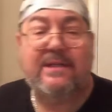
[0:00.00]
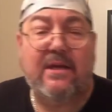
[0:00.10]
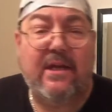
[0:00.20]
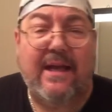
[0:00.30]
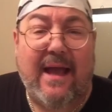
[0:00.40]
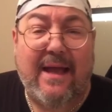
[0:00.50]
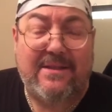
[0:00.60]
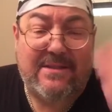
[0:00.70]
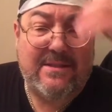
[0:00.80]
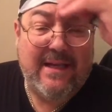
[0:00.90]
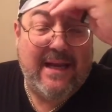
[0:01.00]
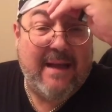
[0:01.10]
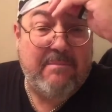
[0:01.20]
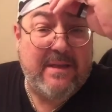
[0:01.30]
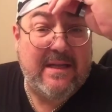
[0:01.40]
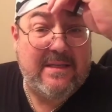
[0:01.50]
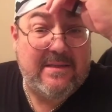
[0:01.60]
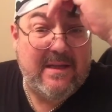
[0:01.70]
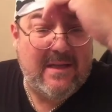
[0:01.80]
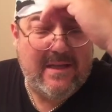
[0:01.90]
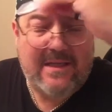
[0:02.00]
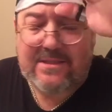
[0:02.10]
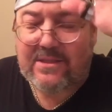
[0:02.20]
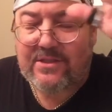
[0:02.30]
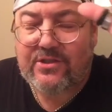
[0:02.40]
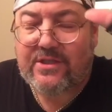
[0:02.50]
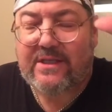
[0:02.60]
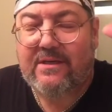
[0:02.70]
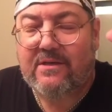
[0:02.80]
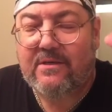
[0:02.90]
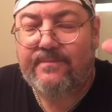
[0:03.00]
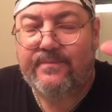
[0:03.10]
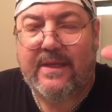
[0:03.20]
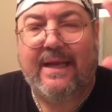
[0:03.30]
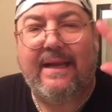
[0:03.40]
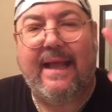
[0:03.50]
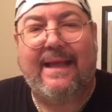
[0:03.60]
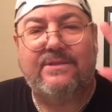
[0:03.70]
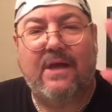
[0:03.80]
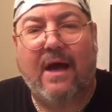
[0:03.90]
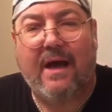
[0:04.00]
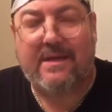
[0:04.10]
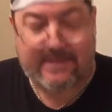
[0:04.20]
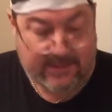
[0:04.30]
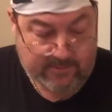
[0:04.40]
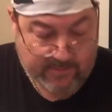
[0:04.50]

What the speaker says: tell you guys, and I'm being as sincere and as honest as